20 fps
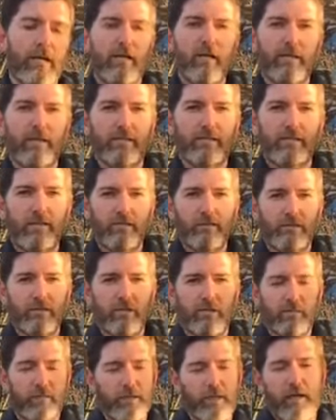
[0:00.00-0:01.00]
and so
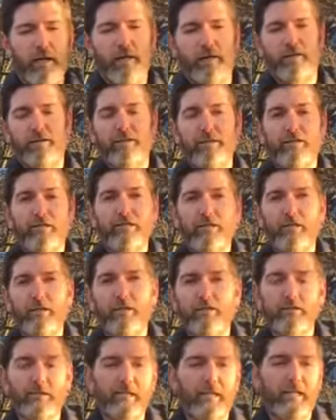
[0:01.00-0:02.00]
should McConnell. He should
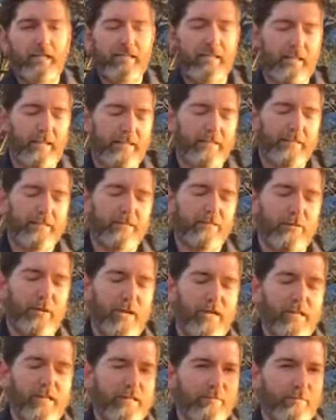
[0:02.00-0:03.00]
understand that, as he's
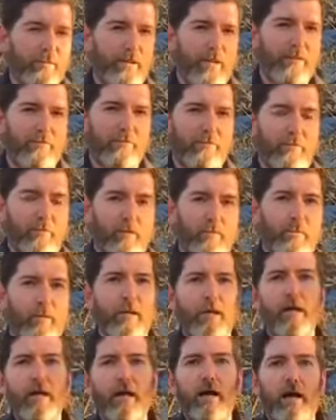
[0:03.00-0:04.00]
ran his platform
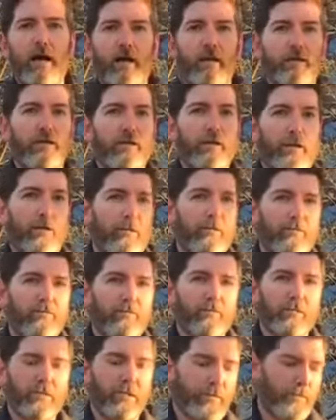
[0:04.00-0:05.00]
on coal
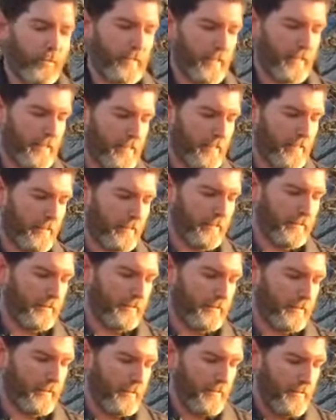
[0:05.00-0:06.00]
for so many
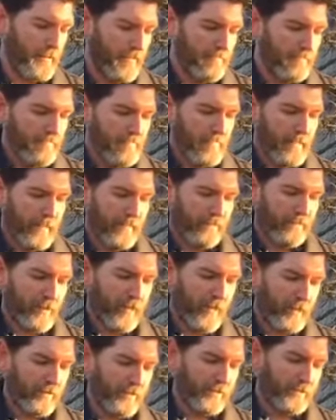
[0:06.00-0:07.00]
years. If
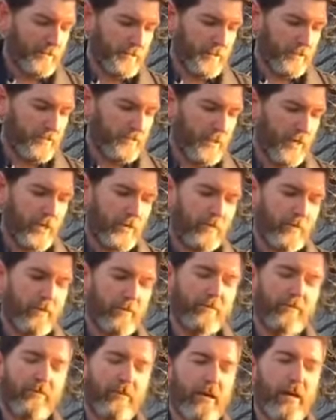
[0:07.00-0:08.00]
Congress goes home on
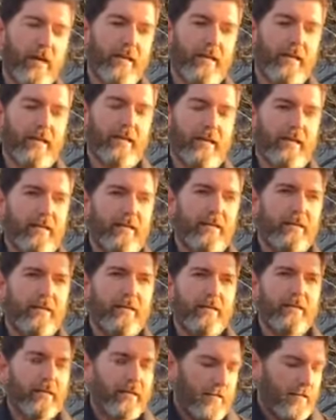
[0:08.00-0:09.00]
Friday
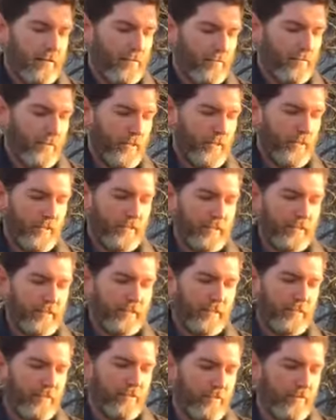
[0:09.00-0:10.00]
with a
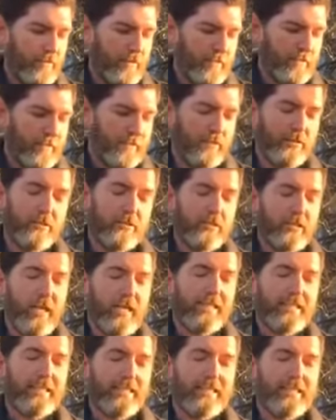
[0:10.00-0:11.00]
continuing resolution
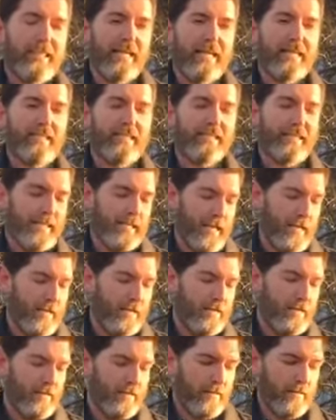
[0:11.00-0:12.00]
as it stands
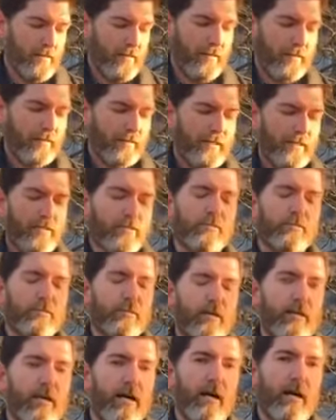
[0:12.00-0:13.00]
now, Senator
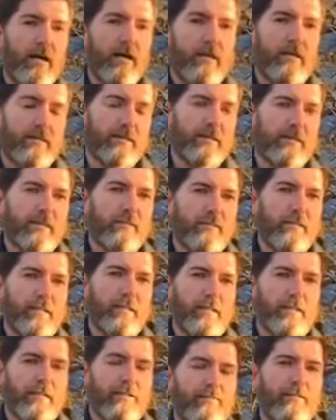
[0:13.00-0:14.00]
McConnell is going to be
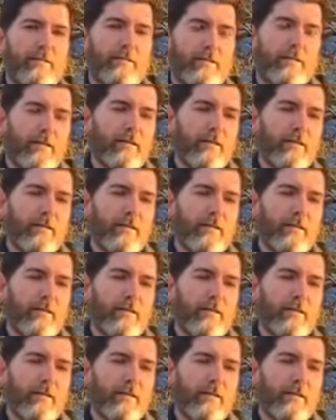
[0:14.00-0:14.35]
leaving